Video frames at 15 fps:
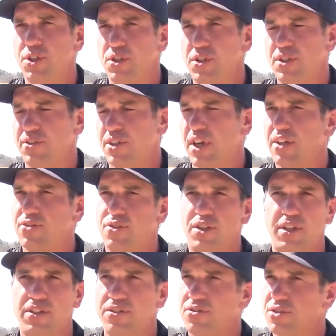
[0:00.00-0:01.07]
You know, these guys are
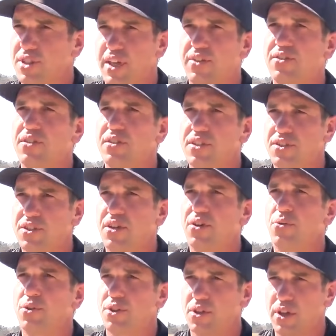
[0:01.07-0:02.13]
getting tested this
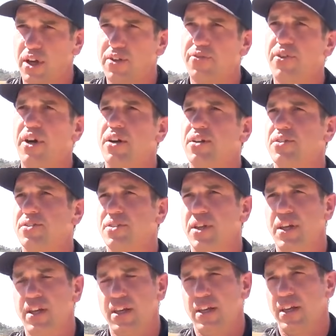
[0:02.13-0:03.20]
year with a lot of fires,
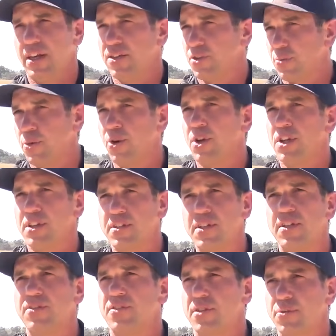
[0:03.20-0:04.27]
and they're burning
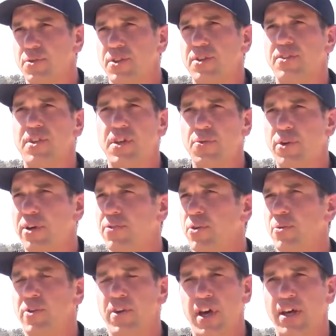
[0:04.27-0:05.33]
intensely with this heat wave that
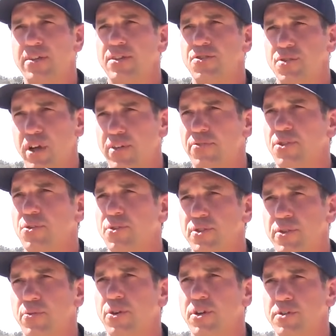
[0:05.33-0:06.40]
we've had and the dry fuels
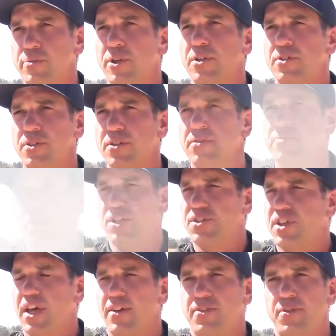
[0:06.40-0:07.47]
that we're experiencing. We
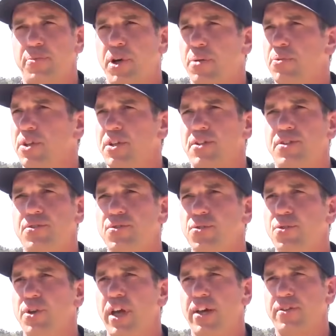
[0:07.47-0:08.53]
just ask the public
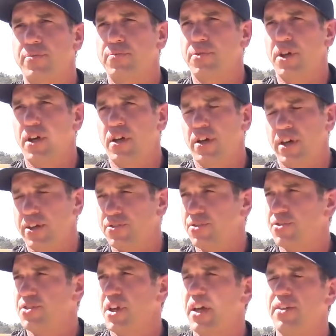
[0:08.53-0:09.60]
to
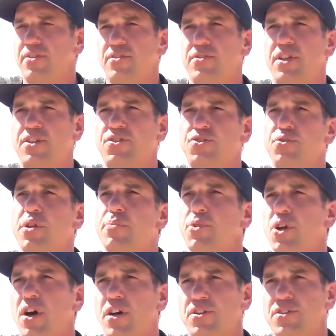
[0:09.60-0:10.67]
exercise extreme
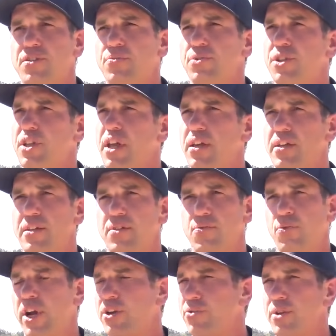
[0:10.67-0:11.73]
caution when
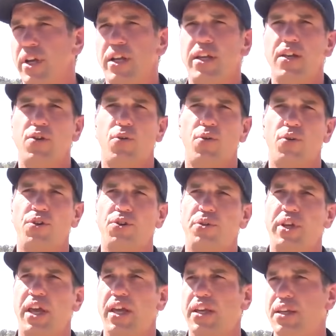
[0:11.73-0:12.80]
recreating or
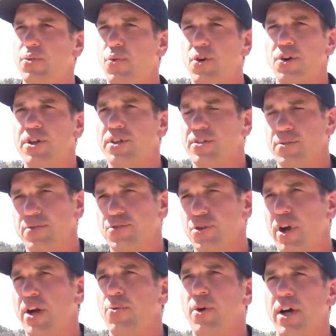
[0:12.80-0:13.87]
doing any work in the
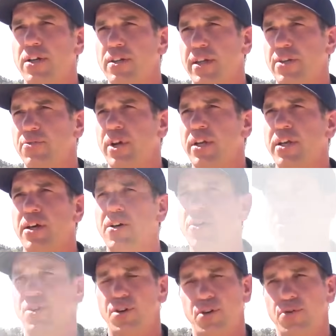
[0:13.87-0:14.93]
dry wildland right now.
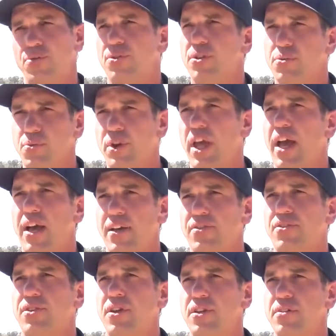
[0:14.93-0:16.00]
So we
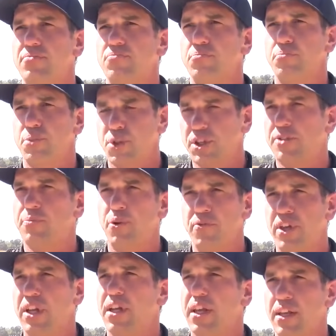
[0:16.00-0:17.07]
ask that please
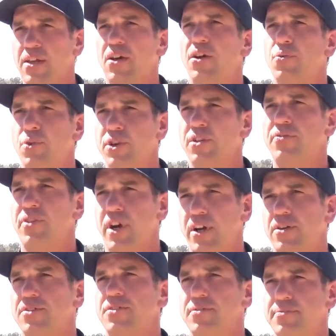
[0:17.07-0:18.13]
prevent any unwanted
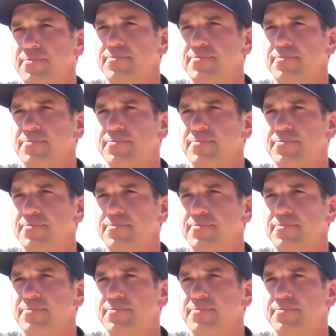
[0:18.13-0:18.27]
fires.